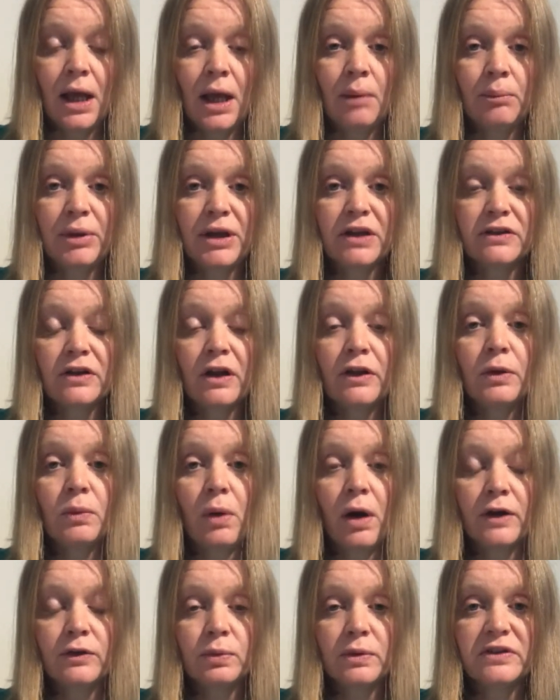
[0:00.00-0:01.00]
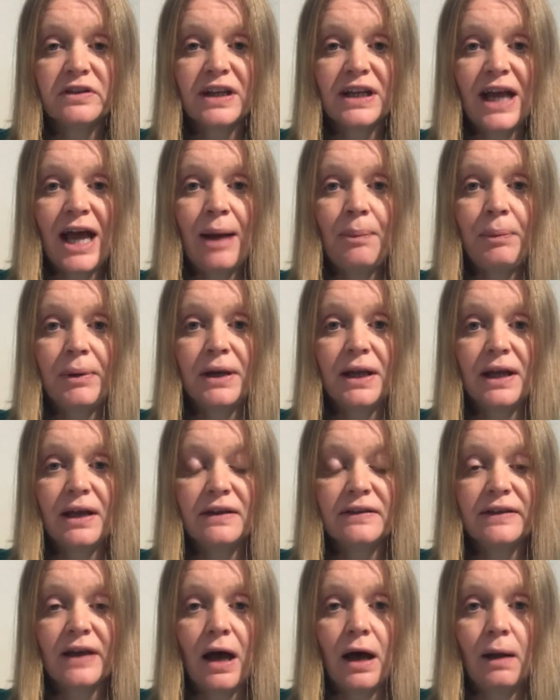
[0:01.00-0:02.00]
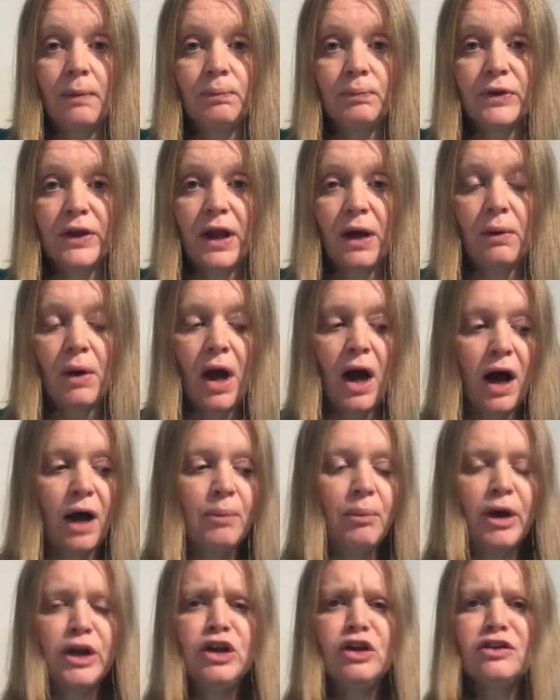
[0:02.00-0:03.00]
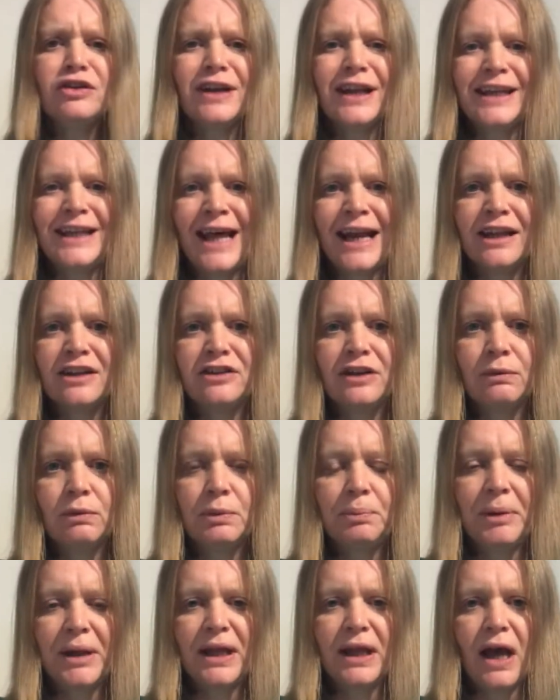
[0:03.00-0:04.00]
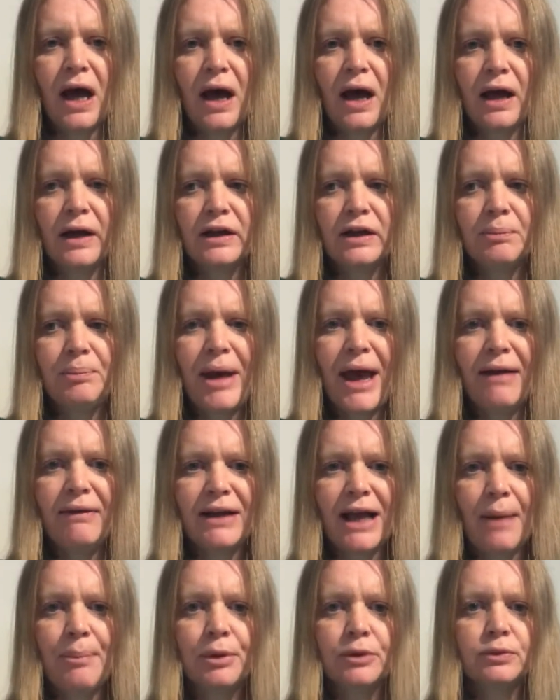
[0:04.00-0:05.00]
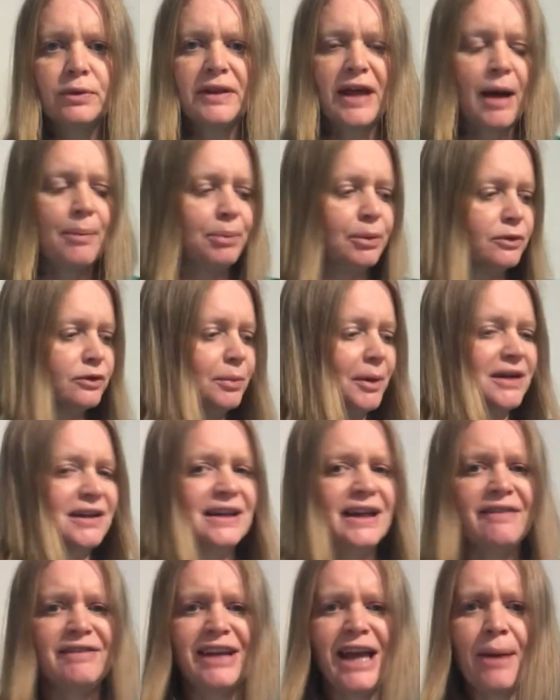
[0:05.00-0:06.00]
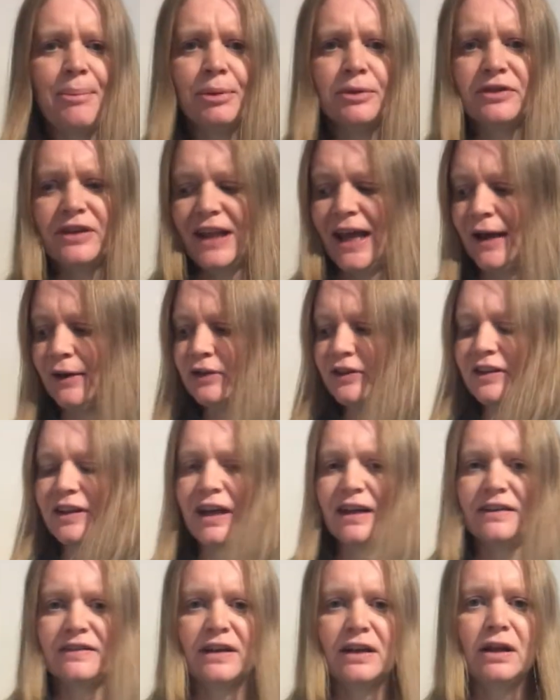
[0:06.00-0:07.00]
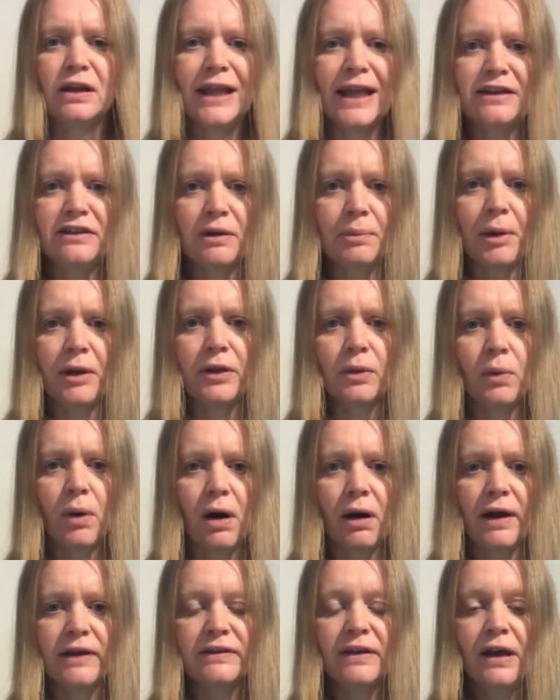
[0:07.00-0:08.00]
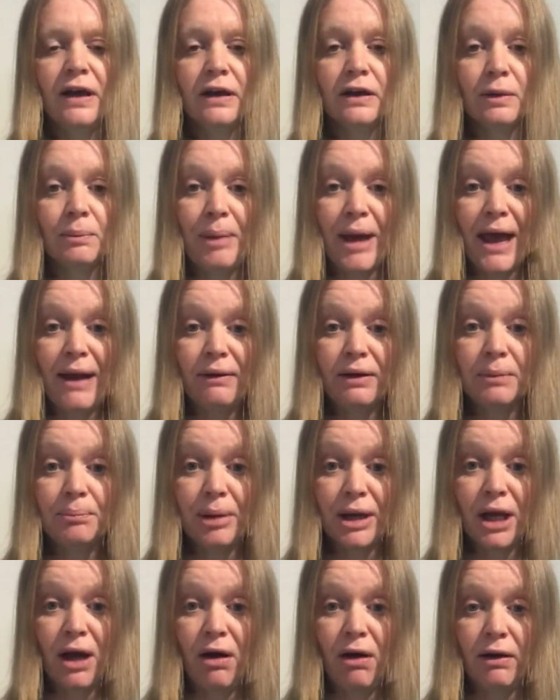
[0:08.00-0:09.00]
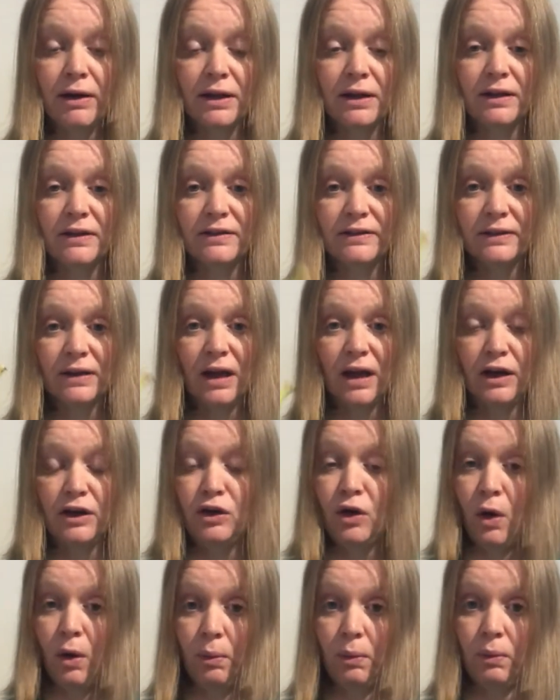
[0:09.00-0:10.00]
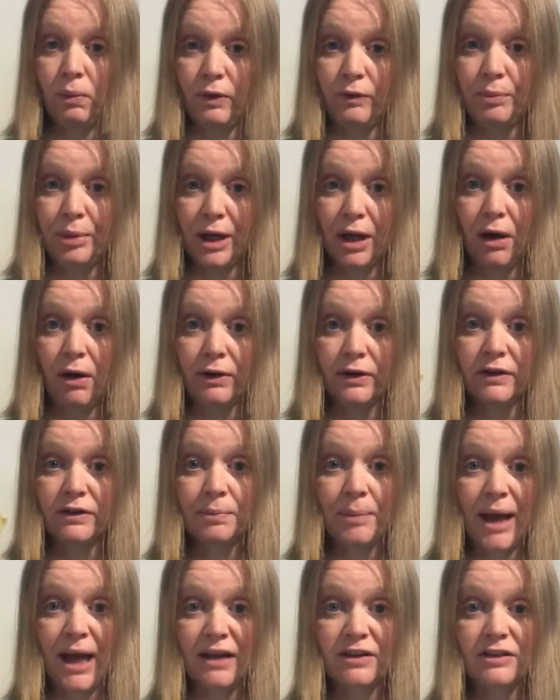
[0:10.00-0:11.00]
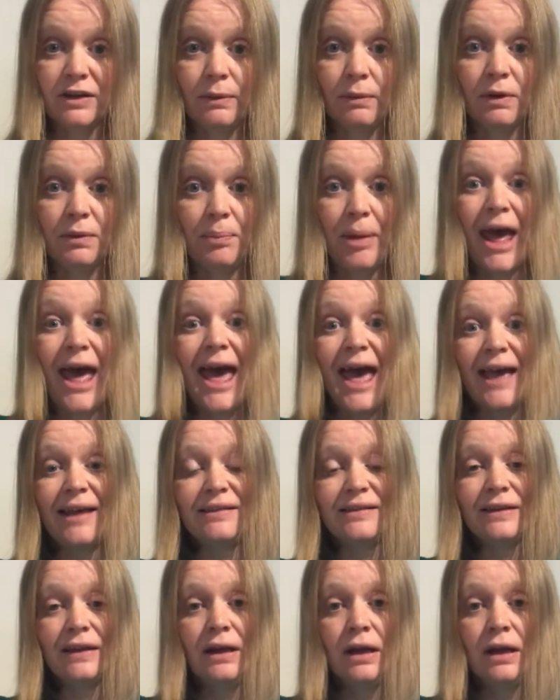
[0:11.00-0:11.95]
Because otherwise what's going to happen is, my usual analogy would be comparing apples with apples, but I didn't have any apples in the house today, so you'll end up otherwise comparing bananas, and not with bananas, but actually with pears